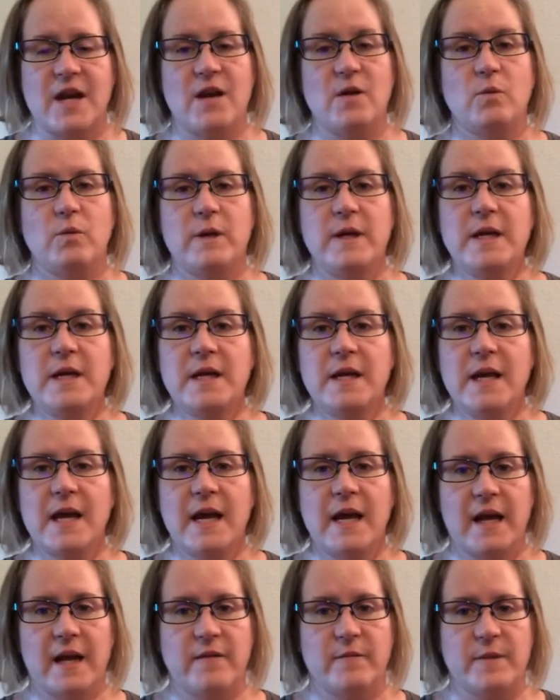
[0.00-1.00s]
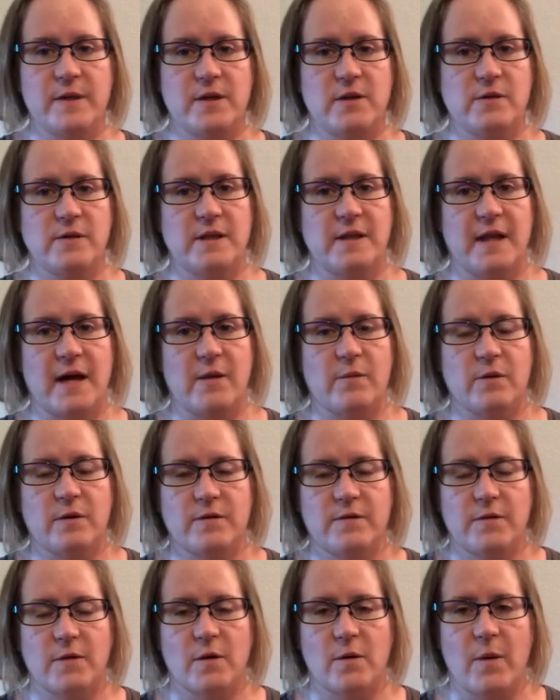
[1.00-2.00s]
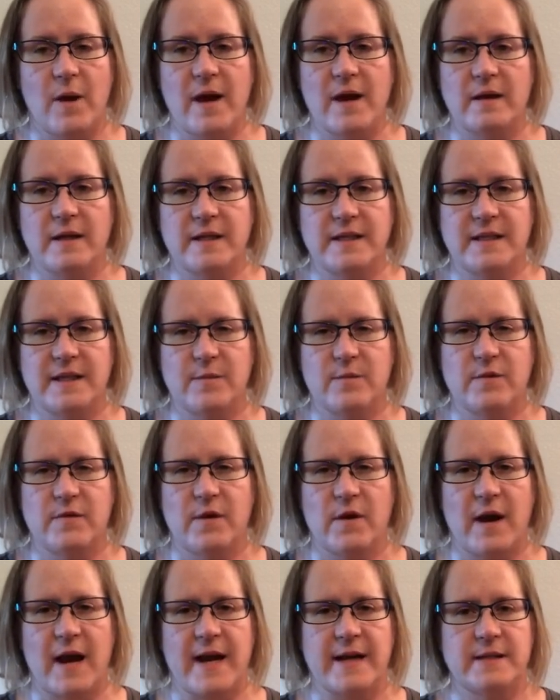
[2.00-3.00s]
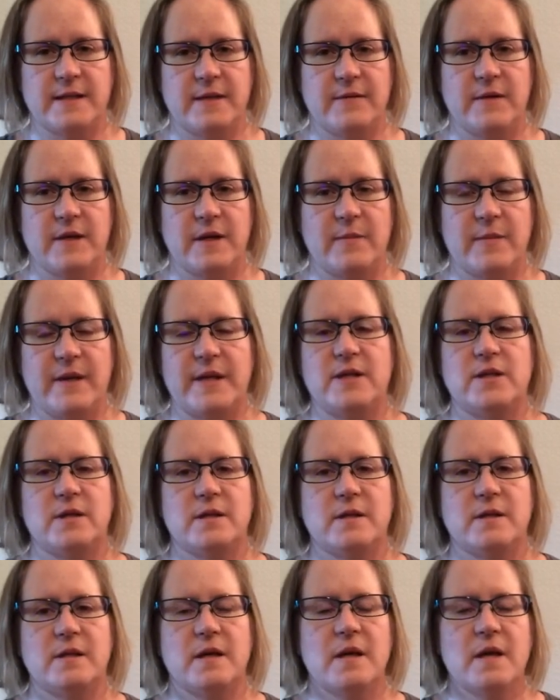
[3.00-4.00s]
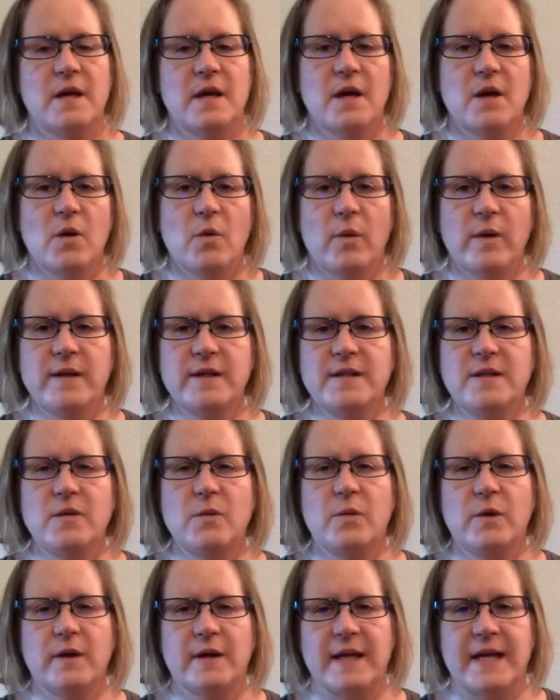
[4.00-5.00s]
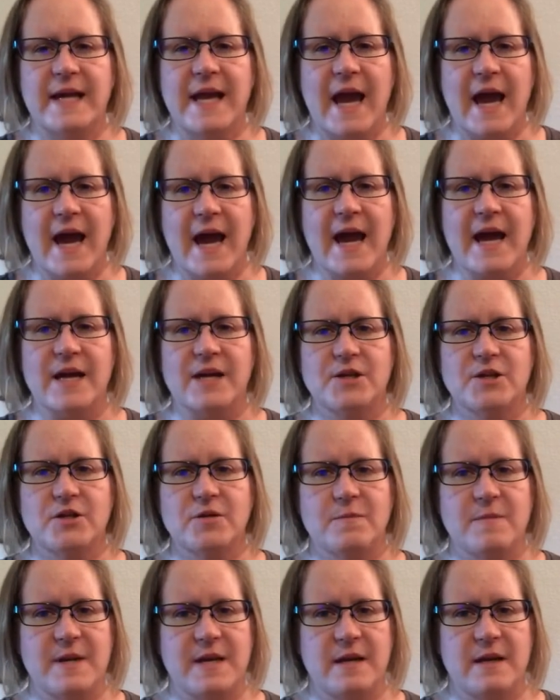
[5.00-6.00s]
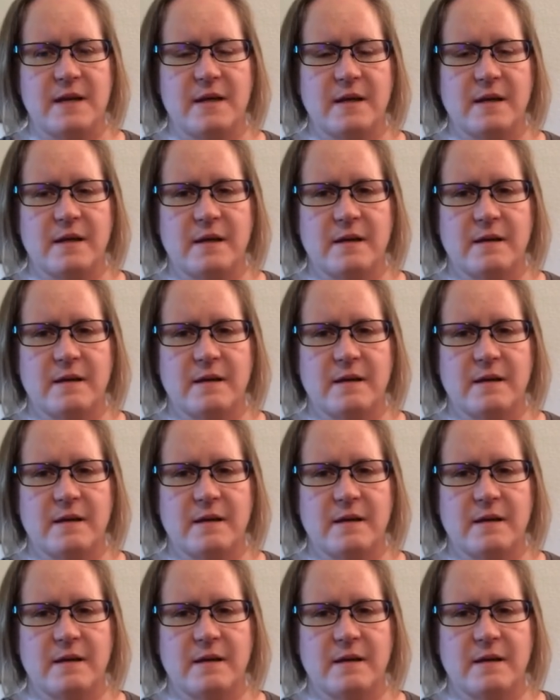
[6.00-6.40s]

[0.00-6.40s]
And we have been using that word for a while in some of our activity pages. What does the word cash mean?